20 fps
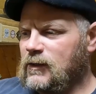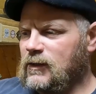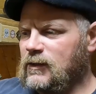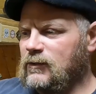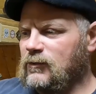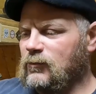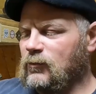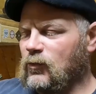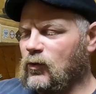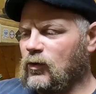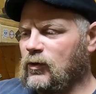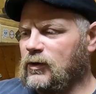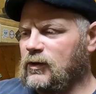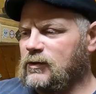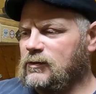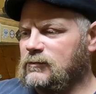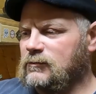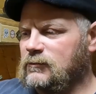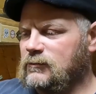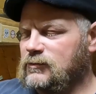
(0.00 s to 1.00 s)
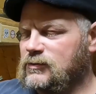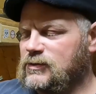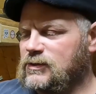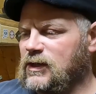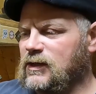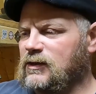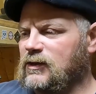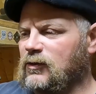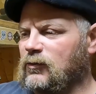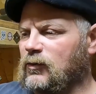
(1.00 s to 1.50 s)
in the morning
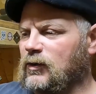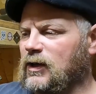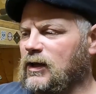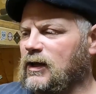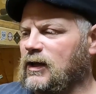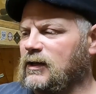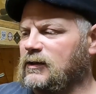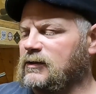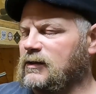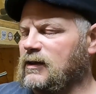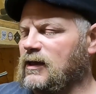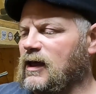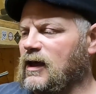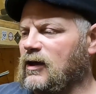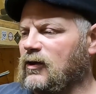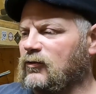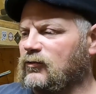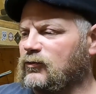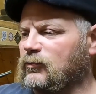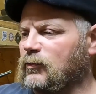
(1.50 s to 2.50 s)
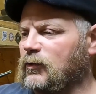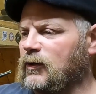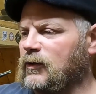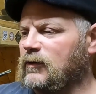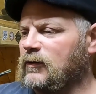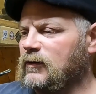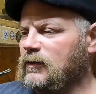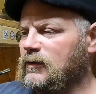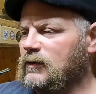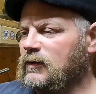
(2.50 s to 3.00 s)
Sunday when I got to the house.
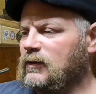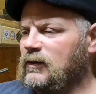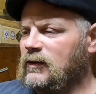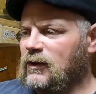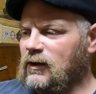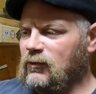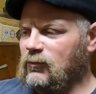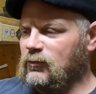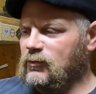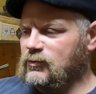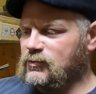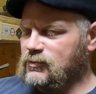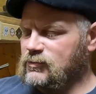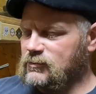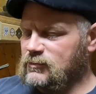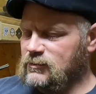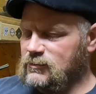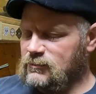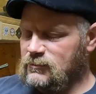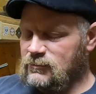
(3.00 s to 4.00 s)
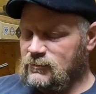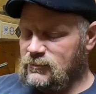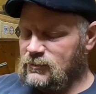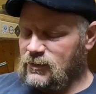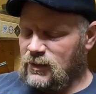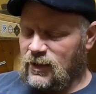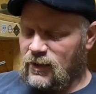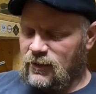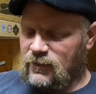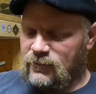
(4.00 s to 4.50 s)
But it was,
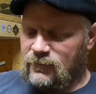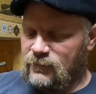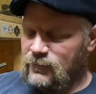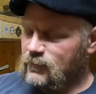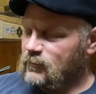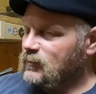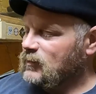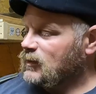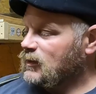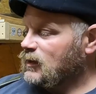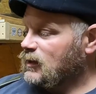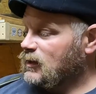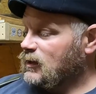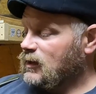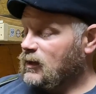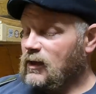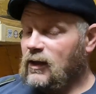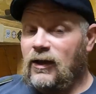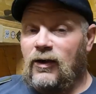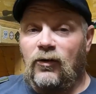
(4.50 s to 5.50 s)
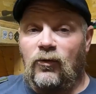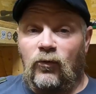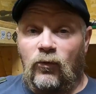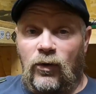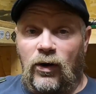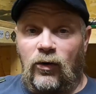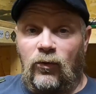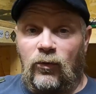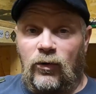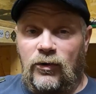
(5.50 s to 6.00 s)
yeah,
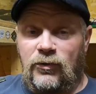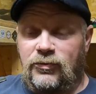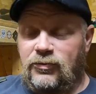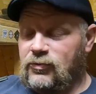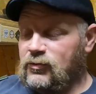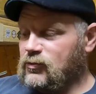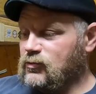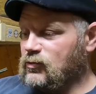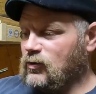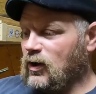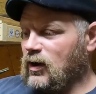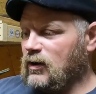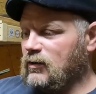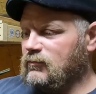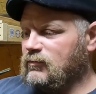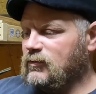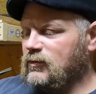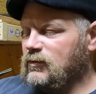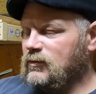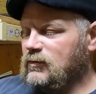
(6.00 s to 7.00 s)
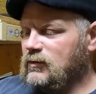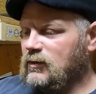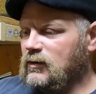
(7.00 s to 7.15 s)
well worth the drive.